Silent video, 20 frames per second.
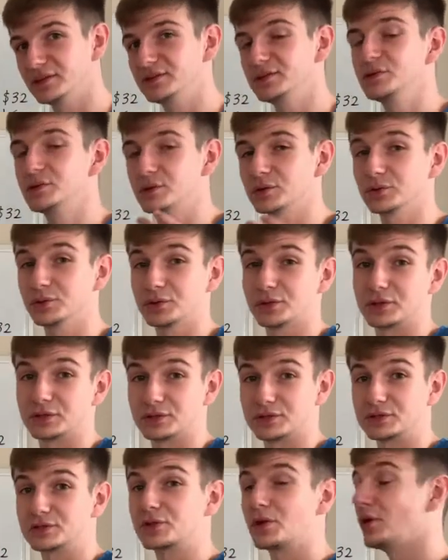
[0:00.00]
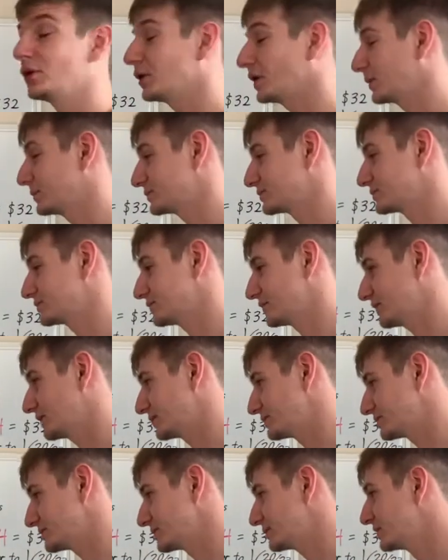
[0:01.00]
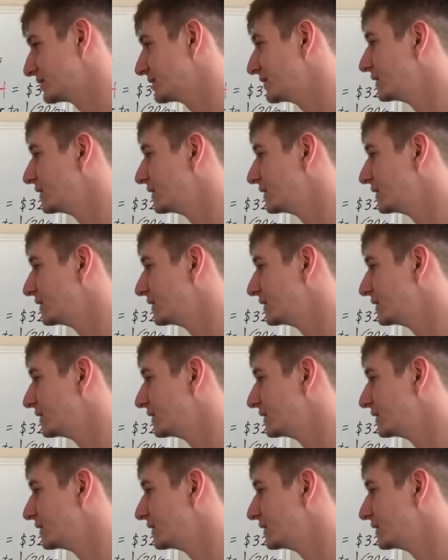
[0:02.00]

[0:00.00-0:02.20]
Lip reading: you could look at this call option strategy.